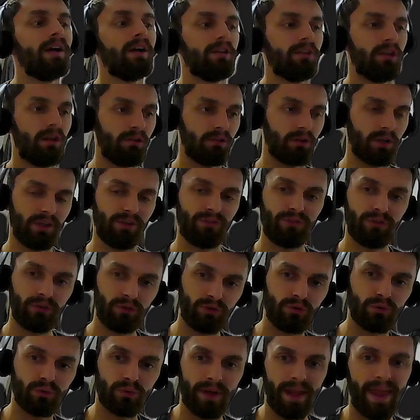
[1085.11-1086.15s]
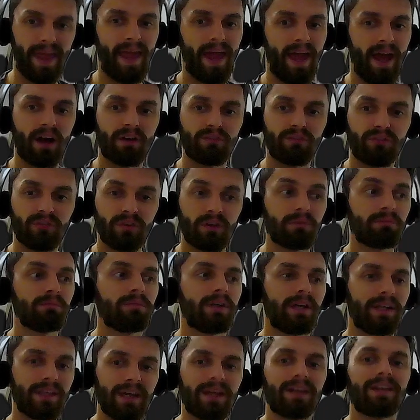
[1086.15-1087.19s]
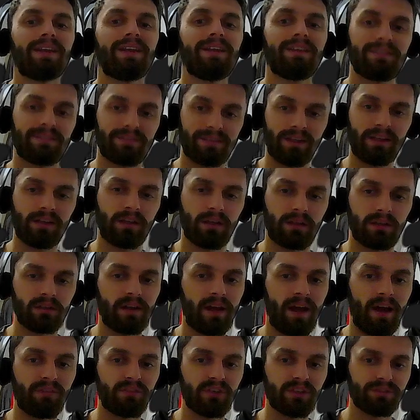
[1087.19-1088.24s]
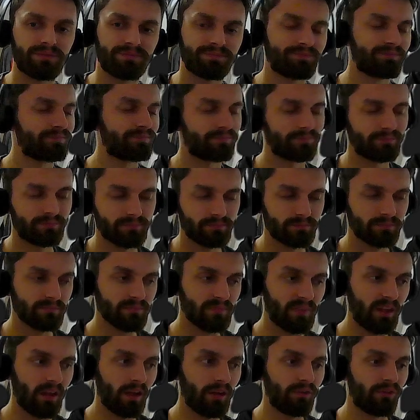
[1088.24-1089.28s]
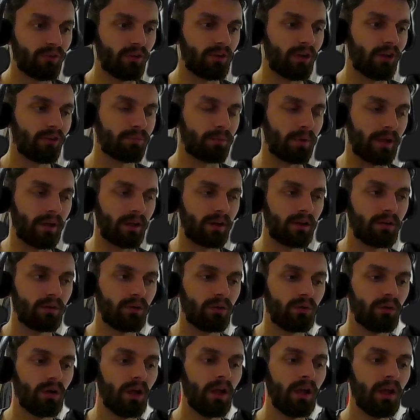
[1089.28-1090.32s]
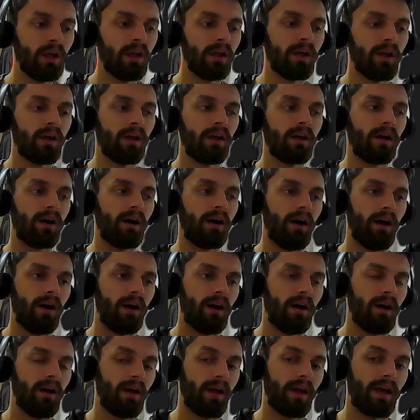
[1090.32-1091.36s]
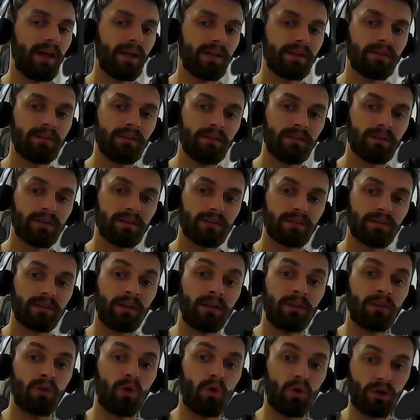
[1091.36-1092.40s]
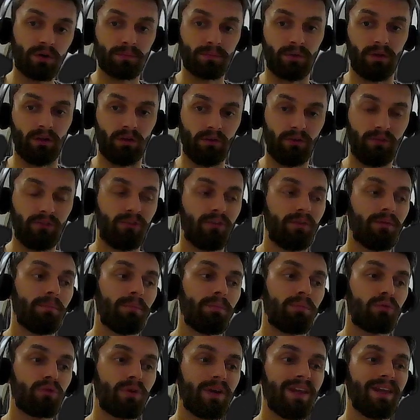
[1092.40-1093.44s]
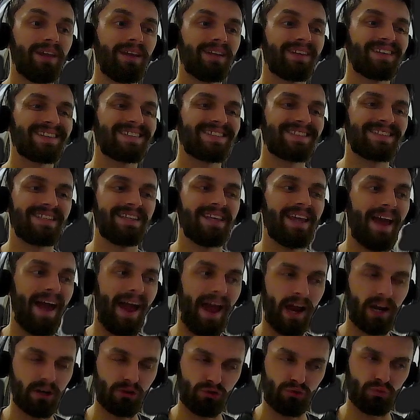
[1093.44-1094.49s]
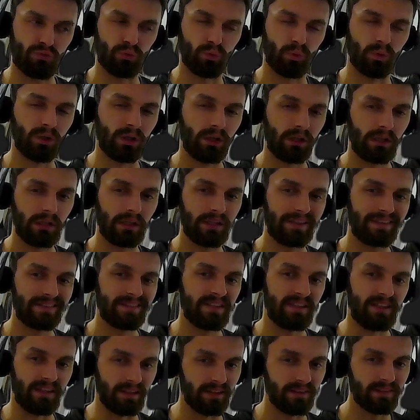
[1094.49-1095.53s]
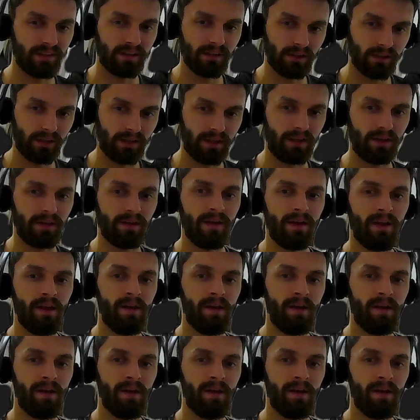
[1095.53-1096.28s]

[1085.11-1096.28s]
Now, if you do have some, again, it's still good to have it. So that's pretty cool. And the normals bring the actual detail in.